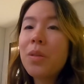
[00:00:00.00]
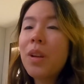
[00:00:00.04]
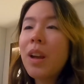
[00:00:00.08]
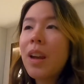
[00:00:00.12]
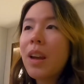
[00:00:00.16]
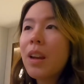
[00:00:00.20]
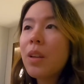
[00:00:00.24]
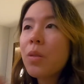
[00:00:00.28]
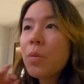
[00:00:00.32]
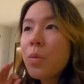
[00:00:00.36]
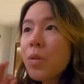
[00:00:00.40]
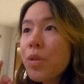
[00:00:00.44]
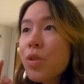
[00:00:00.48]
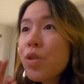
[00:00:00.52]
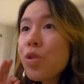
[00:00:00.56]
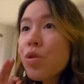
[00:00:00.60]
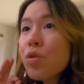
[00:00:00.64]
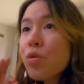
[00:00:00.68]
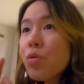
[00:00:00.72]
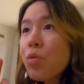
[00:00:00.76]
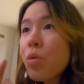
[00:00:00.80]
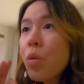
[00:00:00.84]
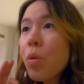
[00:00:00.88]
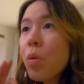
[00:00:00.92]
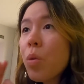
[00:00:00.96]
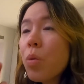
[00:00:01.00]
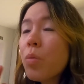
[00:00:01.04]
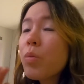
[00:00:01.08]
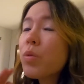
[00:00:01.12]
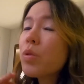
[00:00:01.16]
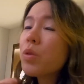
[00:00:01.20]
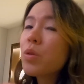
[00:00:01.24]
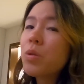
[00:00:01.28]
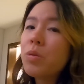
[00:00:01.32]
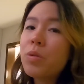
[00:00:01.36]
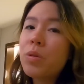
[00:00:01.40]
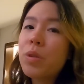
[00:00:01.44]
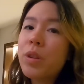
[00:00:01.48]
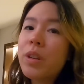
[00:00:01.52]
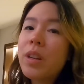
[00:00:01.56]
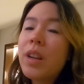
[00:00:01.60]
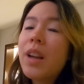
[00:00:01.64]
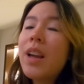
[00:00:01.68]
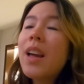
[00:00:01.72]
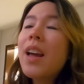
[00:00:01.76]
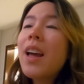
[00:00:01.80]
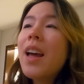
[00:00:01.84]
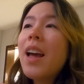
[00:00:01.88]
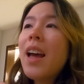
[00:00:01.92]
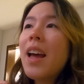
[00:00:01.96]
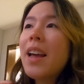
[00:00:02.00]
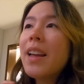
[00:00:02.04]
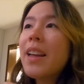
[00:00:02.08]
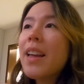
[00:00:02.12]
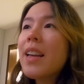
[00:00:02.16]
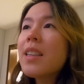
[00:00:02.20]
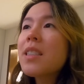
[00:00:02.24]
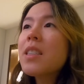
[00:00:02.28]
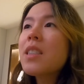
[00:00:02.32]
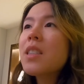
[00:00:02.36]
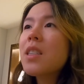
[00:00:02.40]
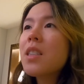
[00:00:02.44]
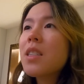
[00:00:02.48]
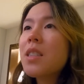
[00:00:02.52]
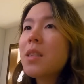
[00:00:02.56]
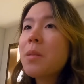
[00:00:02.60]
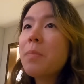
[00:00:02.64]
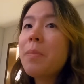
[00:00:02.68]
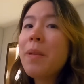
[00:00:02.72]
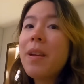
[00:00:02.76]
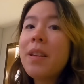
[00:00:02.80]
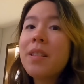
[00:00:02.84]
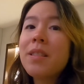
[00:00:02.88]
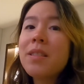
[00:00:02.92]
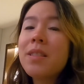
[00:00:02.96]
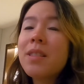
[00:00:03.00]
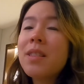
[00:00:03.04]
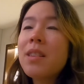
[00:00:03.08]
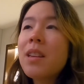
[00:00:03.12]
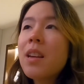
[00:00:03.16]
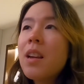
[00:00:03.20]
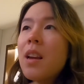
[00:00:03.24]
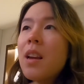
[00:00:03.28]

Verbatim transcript: UK, it was so so good. I guess it just depends.